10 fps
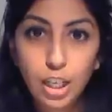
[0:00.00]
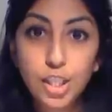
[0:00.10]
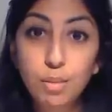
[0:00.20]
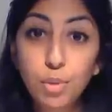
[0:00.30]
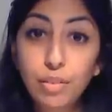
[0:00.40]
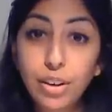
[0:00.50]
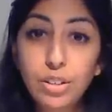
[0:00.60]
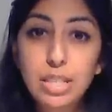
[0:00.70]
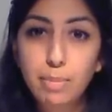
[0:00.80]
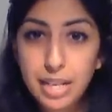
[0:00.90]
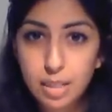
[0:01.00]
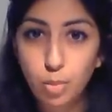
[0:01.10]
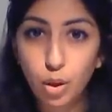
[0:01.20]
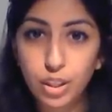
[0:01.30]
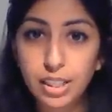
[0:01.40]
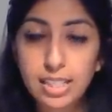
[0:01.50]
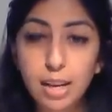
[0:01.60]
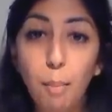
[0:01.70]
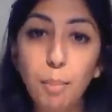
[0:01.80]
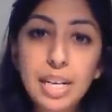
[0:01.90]
So moving on to beta blockers,
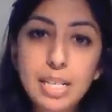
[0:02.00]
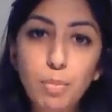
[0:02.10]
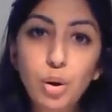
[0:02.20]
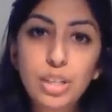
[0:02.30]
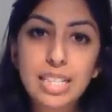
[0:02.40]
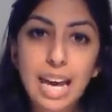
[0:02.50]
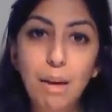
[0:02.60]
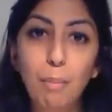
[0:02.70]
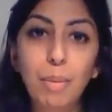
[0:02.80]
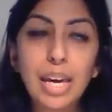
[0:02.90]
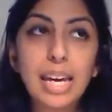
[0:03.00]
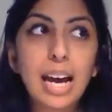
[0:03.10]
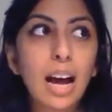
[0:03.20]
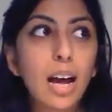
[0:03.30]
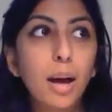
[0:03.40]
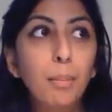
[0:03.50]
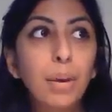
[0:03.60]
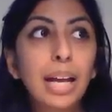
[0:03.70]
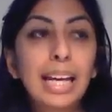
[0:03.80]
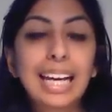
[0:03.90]
beta blockers can be
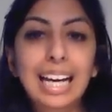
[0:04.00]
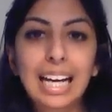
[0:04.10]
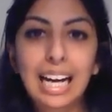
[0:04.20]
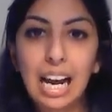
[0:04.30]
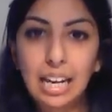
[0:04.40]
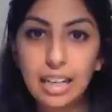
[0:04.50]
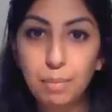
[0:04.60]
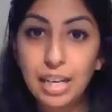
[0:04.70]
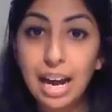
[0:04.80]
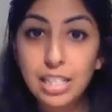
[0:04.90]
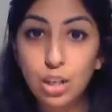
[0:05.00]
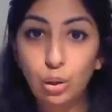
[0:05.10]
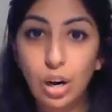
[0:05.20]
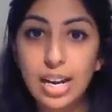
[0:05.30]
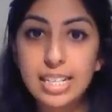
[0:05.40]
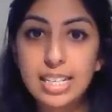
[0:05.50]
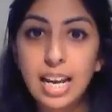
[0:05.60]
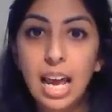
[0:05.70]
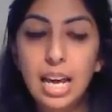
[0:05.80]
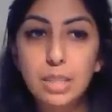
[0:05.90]
um, can be categorized
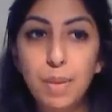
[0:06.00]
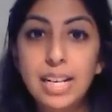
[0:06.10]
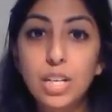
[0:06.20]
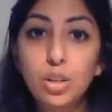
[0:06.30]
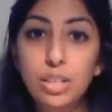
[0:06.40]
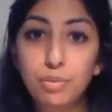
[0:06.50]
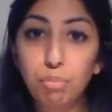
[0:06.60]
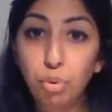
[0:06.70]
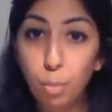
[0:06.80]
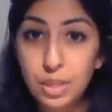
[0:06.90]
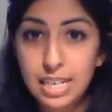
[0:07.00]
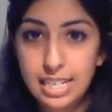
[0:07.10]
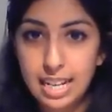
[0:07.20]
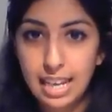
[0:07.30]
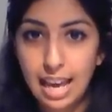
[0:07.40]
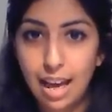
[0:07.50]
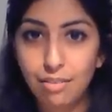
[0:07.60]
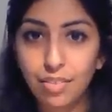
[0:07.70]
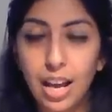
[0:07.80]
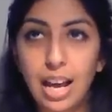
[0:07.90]
depending on different properties that they have
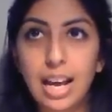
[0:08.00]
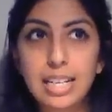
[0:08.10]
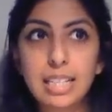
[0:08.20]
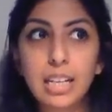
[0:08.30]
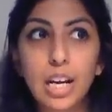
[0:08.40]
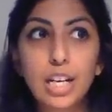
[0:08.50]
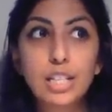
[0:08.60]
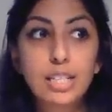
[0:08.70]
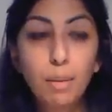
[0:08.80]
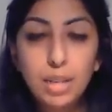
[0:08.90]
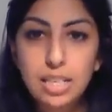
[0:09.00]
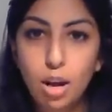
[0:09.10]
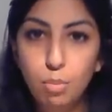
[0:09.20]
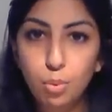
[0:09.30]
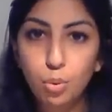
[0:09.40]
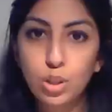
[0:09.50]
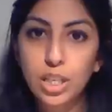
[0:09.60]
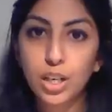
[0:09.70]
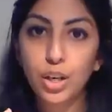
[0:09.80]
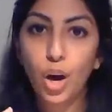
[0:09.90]
and some examples
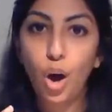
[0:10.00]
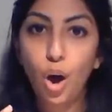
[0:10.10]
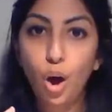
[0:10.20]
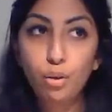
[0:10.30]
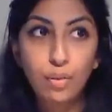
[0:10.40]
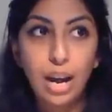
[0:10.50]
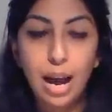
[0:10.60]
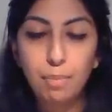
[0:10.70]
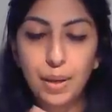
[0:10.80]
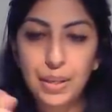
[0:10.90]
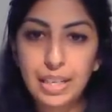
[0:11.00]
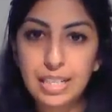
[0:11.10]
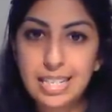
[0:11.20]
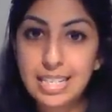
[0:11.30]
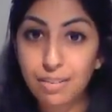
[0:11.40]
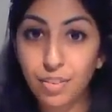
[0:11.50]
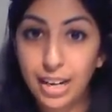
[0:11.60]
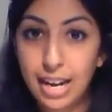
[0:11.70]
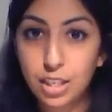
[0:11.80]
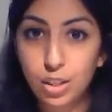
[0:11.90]
can overlap into
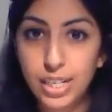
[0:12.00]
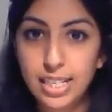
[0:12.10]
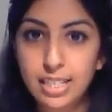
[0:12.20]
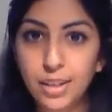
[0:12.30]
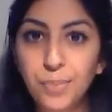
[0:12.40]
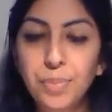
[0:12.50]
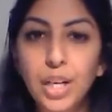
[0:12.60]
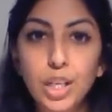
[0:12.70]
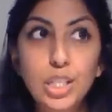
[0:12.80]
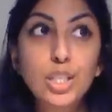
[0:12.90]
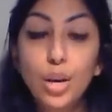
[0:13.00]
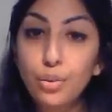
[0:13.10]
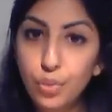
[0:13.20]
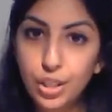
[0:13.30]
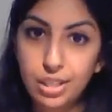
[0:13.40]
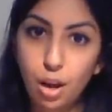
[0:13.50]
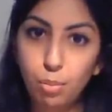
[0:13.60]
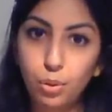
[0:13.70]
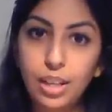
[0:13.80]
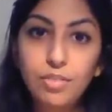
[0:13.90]
different categories. So for
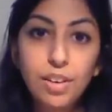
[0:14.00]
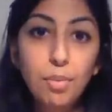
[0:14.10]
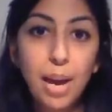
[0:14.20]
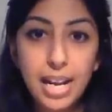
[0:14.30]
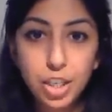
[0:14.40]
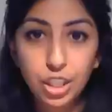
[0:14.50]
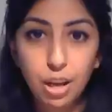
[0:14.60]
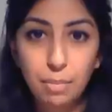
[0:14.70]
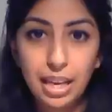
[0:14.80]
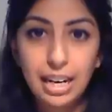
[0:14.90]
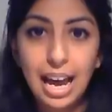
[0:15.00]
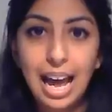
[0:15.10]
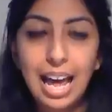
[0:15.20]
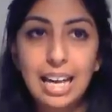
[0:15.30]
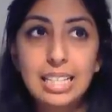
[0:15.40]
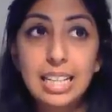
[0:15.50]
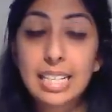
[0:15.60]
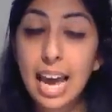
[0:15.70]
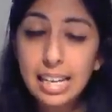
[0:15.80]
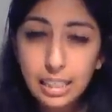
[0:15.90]
example, if you have a patient come in and
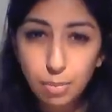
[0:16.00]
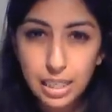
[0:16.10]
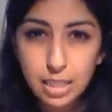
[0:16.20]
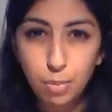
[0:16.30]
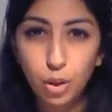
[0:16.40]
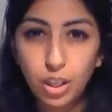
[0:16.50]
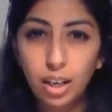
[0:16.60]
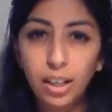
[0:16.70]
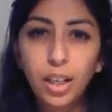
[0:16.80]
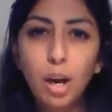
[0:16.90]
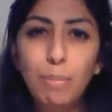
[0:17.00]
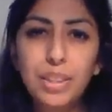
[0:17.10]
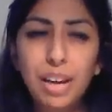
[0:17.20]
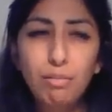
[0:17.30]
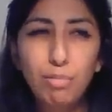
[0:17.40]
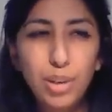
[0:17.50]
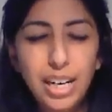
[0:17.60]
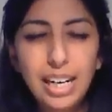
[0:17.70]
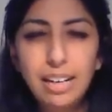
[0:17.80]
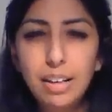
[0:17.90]
they're taking a beta blocker, but they're
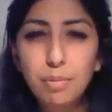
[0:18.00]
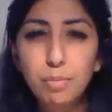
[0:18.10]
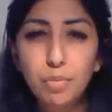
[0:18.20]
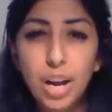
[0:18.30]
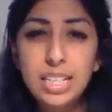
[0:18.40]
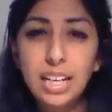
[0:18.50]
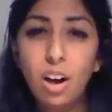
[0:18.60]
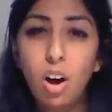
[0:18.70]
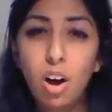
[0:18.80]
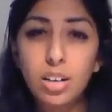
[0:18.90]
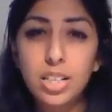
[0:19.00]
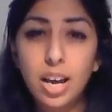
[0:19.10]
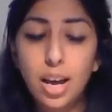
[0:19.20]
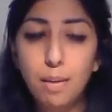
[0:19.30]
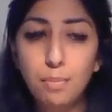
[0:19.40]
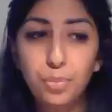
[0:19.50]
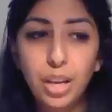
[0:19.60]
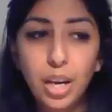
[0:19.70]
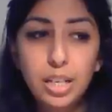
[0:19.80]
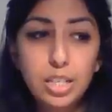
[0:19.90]
really finding it hard um,
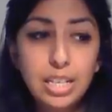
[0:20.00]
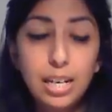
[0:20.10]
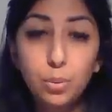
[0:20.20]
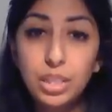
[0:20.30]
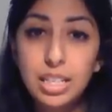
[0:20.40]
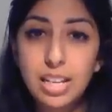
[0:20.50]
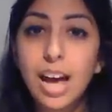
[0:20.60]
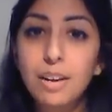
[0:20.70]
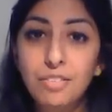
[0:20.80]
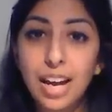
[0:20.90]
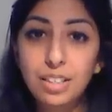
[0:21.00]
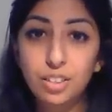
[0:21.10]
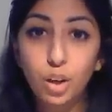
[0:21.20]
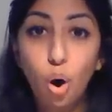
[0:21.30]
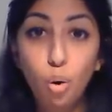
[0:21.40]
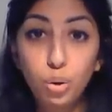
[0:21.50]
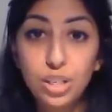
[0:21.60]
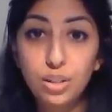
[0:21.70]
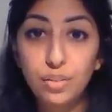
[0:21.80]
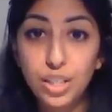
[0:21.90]
dealing with the side effect of the
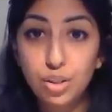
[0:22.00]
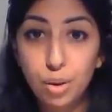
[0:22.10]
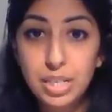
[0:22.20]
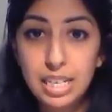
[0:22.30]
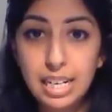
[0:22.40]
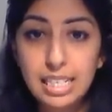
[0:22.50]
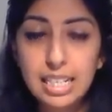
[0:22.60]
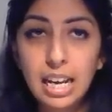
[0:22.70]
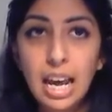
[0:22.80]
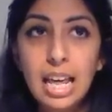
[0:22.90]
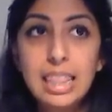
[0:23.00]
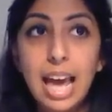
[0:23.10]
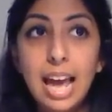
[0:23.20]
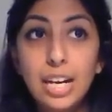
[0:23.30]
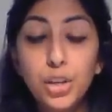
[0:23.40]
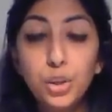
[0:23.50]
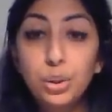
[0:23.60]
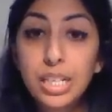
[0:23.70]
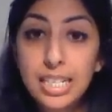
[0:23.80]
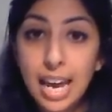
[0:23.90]
coldness of extremities, then
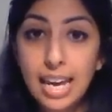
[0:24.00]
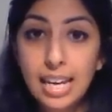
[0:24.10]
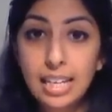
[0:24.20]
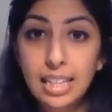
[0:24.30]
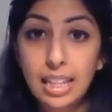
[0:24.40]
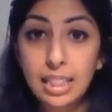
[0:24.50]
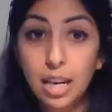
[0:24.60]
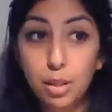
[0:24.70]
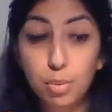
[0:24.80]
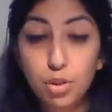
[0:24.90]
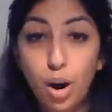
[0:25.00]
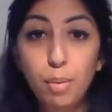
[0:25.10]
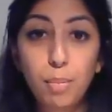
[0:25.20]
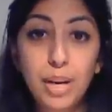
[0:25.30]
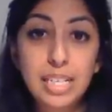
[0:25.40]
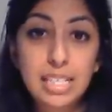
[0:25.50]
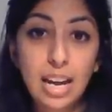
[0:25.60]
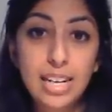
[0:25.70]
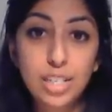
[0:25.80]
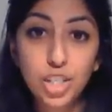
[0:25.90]
you can take, then the prescriber may
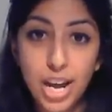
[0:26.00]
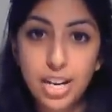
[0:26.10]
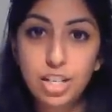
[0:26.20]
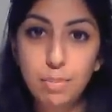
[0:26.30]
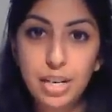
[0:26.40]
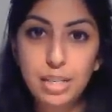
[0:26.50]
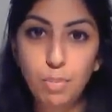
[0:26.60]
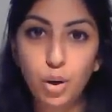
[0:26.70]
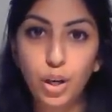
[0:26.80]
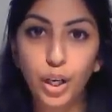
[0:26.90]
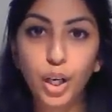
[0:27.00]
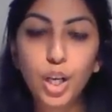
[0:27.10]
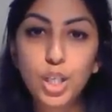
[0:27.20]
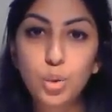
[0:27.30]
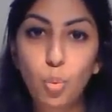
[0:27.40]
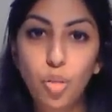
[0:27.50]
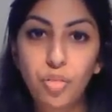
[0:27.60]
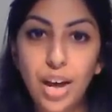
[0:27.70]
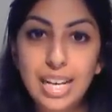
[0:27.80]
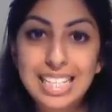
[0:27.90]
decide to change their beta blocker to
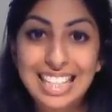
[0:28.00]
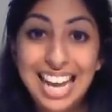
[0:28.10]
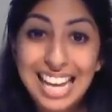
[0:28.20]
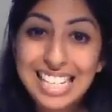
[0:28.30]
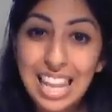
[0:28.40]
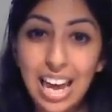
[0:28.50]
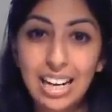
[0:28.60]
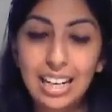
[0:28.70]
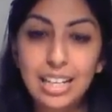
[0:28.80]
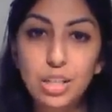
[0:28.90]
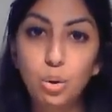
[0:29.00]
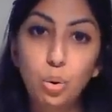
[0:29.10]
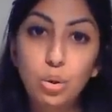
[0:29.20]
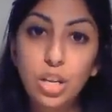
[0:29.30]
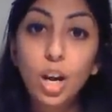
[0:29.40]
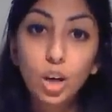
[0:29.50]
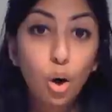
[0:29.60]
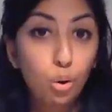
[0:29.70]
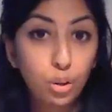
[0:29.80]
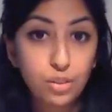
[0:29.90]
one that is less likely to cause
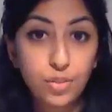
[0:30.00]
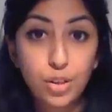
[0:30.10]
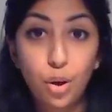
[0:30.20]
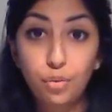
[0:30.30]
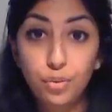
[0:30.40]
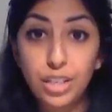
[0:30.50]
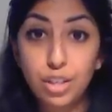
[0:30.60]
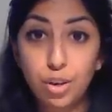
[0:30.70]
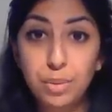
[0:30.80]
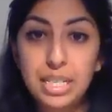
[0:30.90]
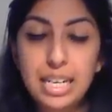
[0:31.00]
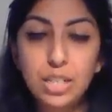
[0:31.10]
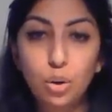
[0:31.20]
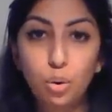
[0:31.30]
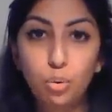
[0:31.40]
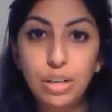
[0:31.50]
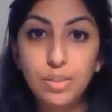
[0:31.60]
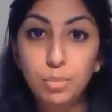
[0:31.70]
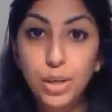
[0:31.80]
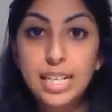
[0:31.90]
coldness of extremities or
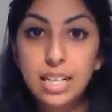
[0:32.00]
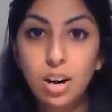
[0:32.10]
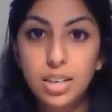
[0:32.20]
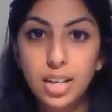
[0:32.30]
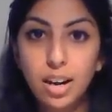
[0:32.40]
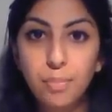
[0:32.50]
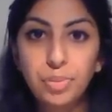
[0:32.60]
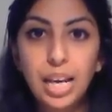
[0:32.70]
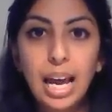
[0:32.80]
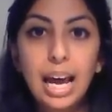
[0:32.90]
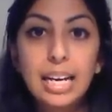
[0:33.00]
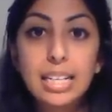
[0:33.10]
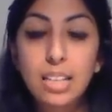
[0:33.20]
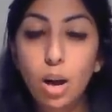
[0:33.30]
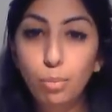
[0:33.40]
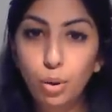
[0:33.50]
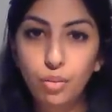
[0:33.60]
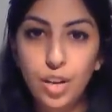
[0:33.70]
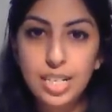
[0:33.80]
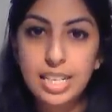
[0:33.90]
even bradycardia. An example
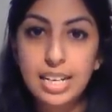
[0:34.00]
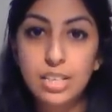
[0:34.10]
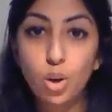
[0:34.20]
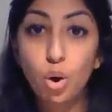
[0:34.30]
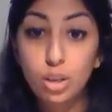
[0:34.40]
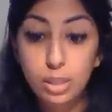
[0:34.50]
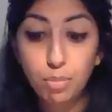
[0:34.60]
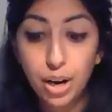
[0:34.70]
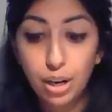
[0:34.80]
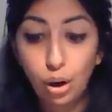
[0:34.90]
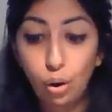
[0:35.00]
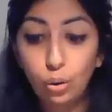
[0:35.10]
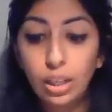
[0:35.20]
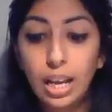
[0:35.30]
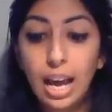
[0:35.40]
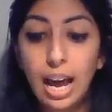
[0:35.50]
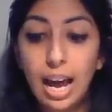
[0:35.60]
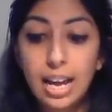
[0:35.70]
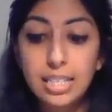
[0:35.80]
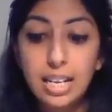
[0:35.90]
of this is oxprenolol
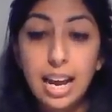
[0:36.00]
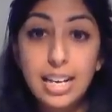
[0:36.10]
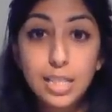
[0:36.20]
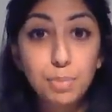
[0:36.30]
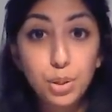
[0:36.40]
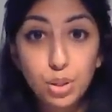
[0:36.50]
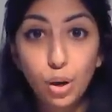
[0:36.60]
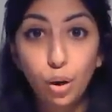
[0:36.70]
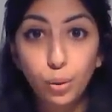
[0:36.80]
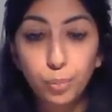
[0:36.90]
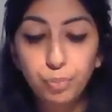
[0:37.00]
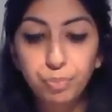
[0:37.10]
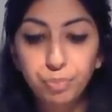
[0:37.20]
and acebutolol.